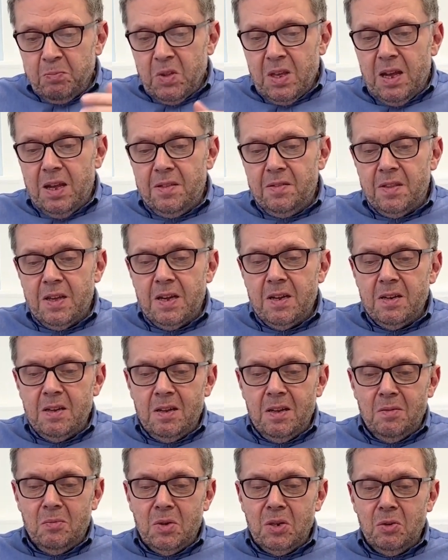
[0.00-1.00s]
and
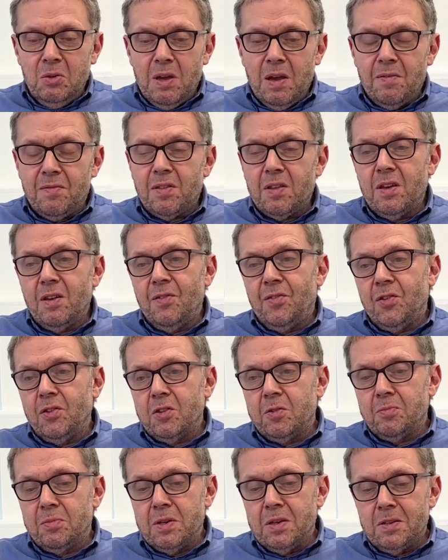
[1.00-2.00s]
then when you have the
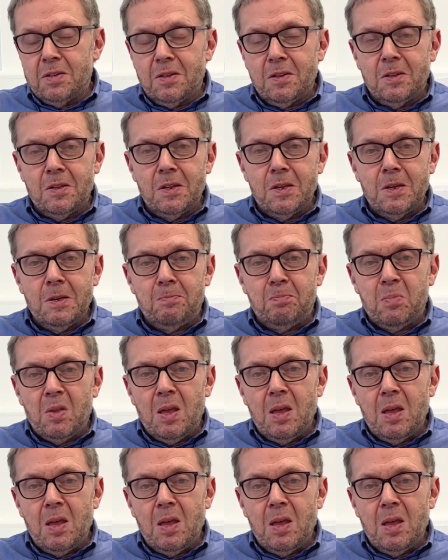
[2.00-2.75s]
footprint, the